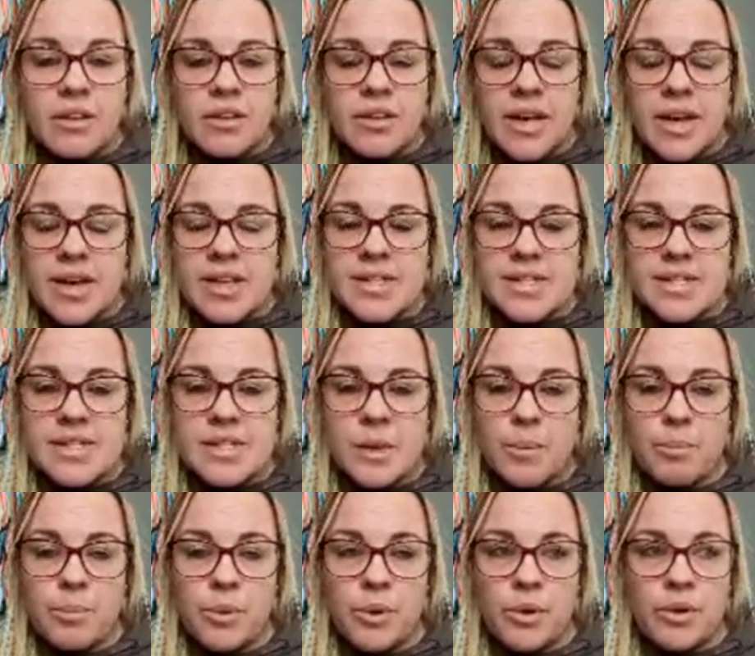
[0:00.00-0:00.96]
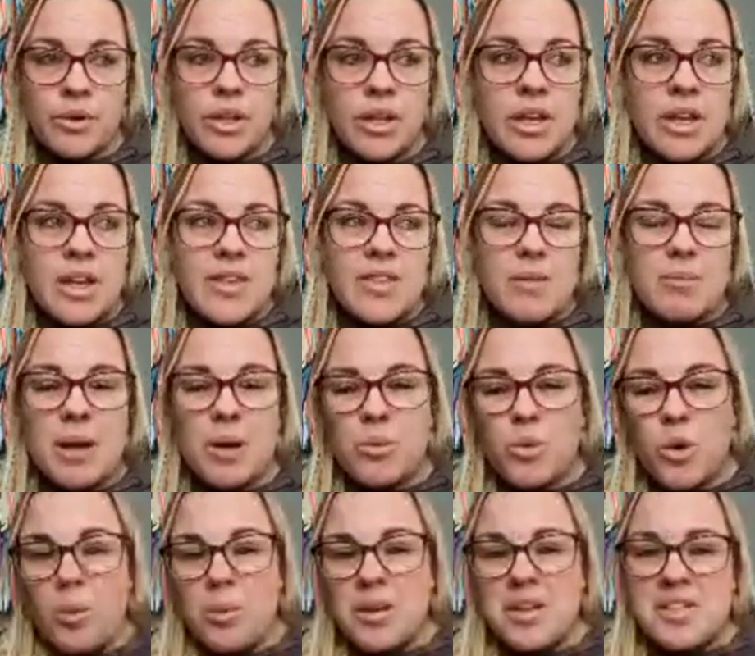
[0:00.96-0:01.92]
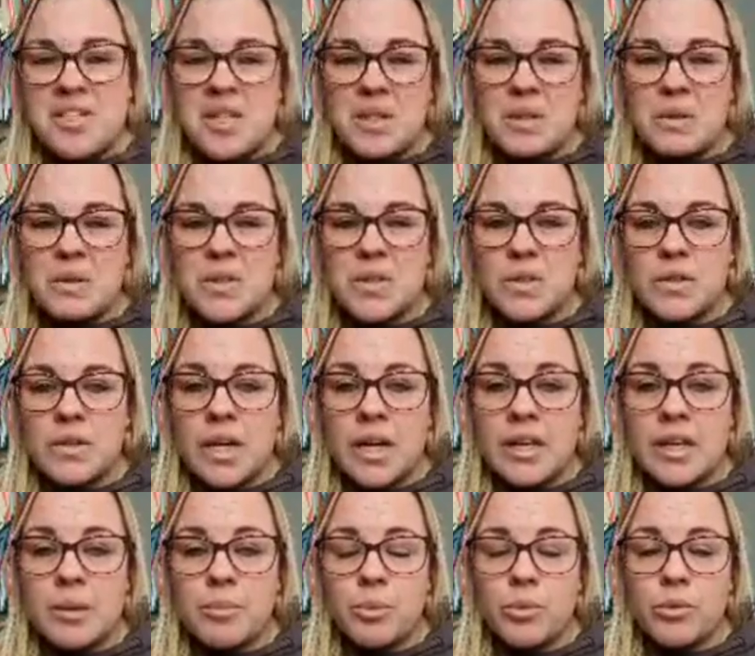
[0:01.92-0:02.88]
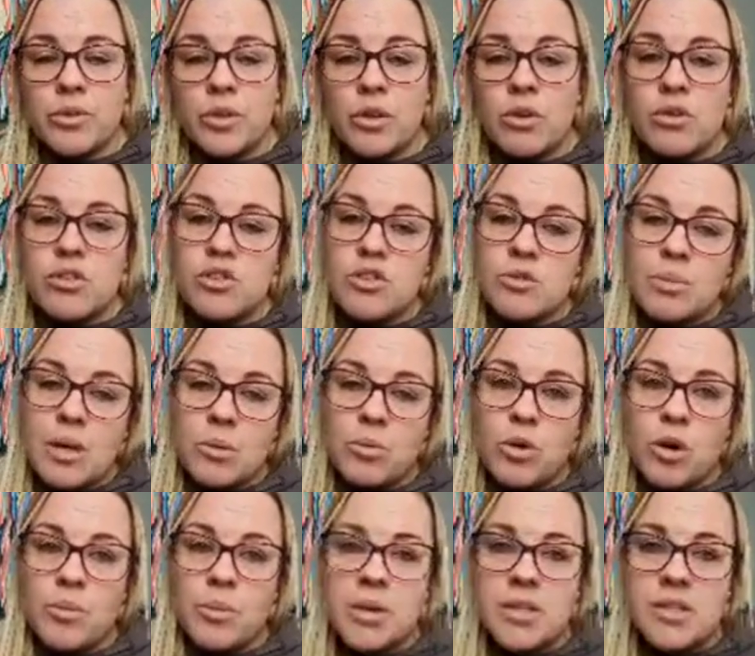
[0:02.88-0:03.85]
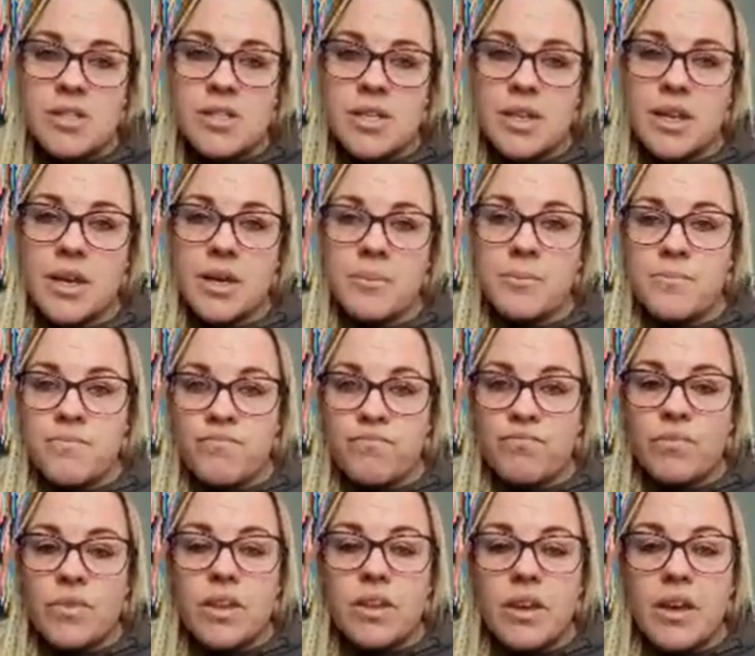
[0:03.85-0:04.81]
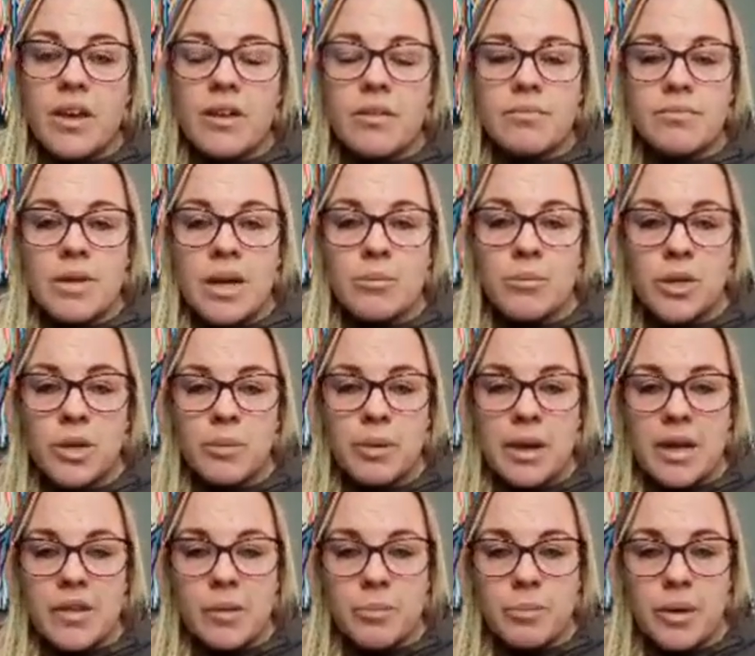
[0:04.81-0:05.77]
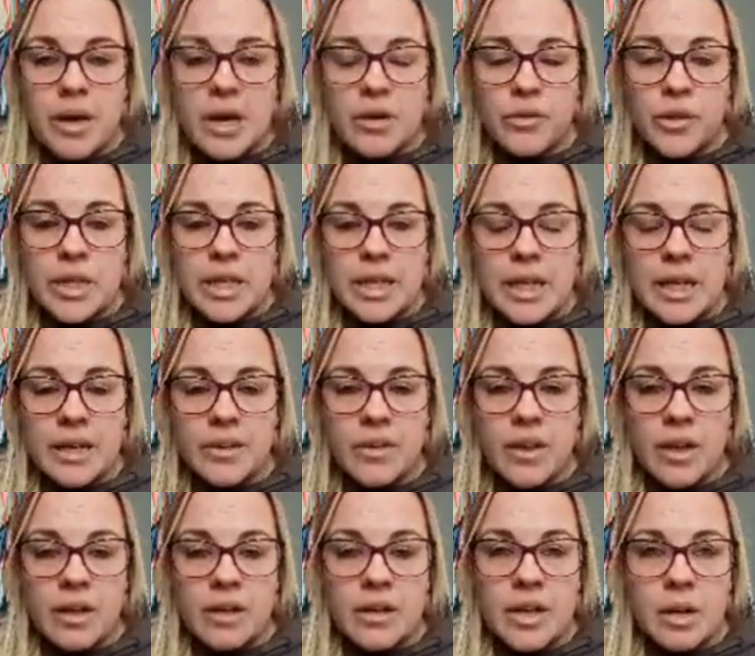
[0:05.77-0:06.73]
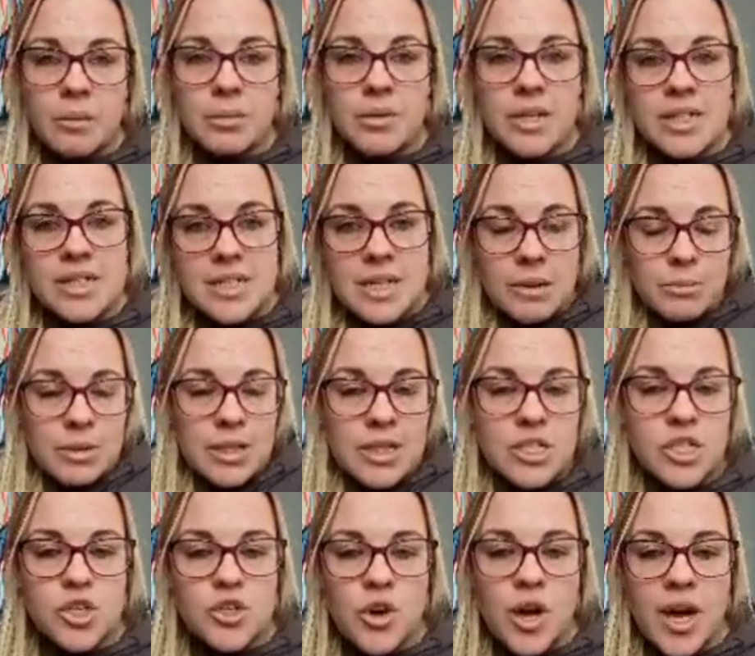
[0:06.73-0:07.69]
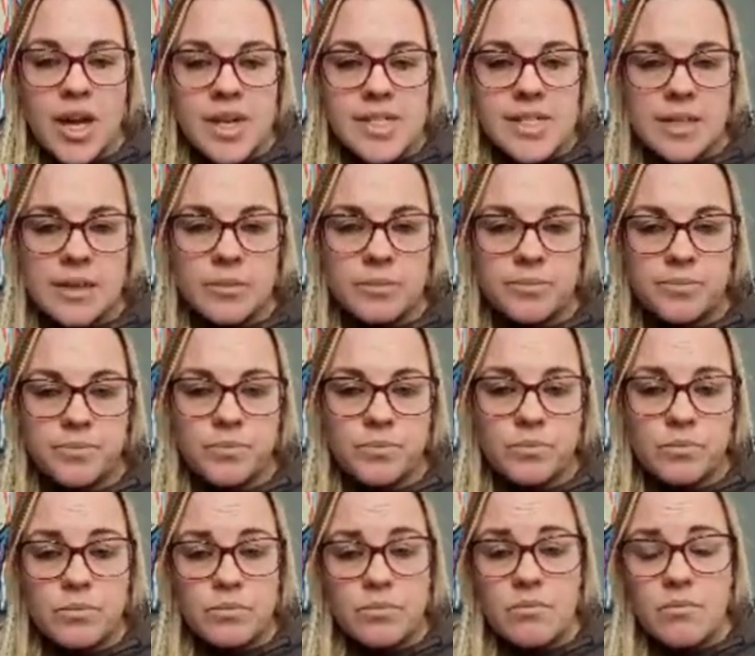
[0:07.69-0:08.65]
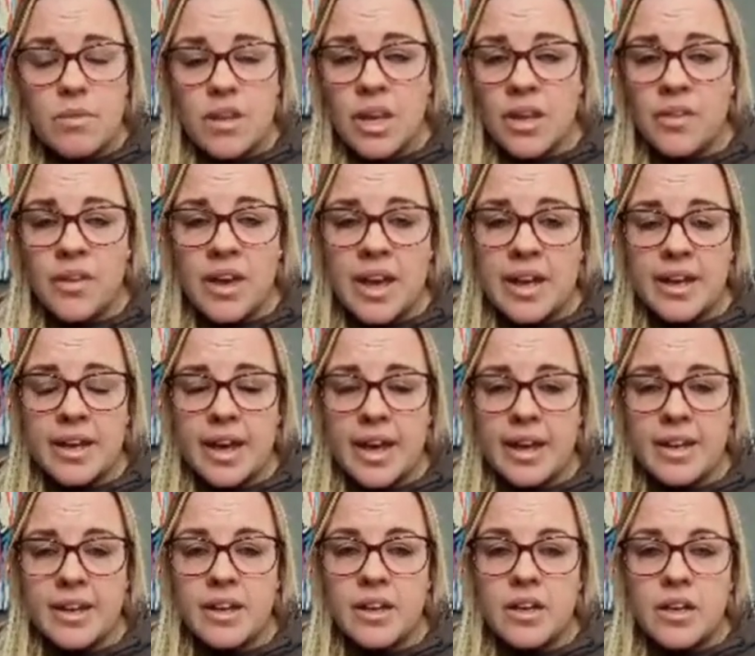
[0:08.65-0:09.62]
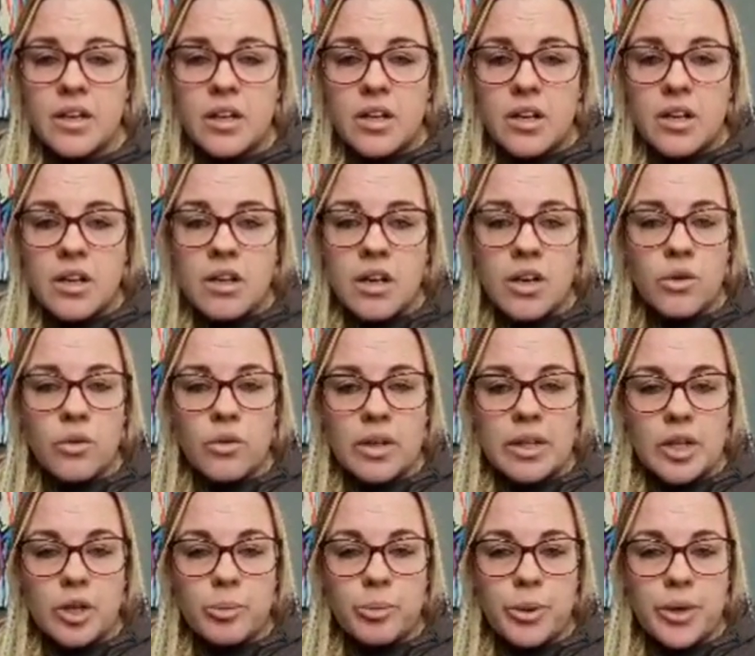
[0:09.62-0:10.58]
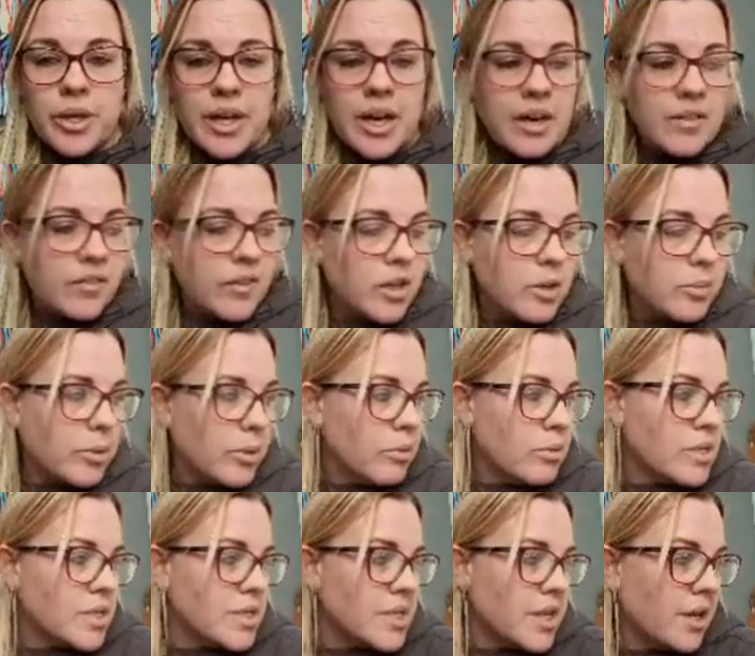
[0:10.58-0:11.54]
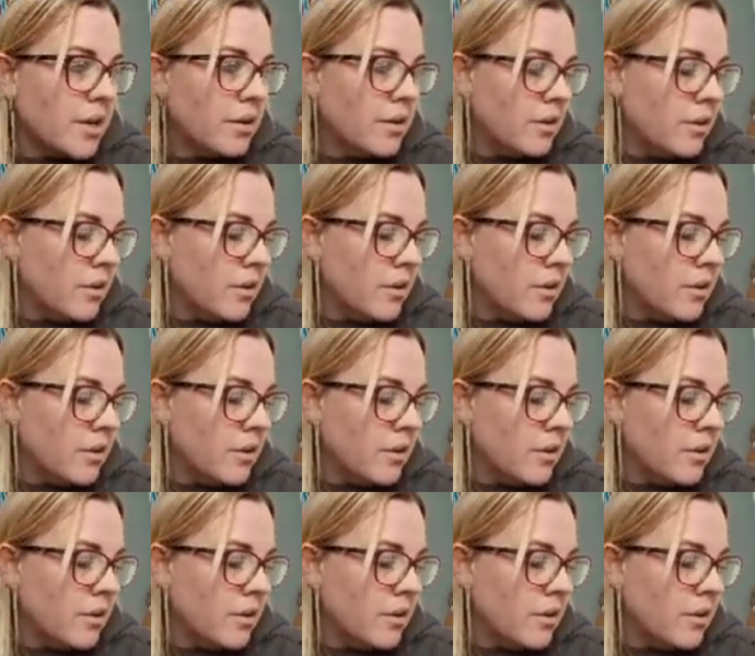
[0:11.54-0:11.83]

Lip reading: Yeah, it's a sample. They might warm it and say, oh, I don't like that, but they also might warm it and say, yeah, I'm gonna buy that bar, I really like that. I'm glad I tried it. And there again, another little PRV booster.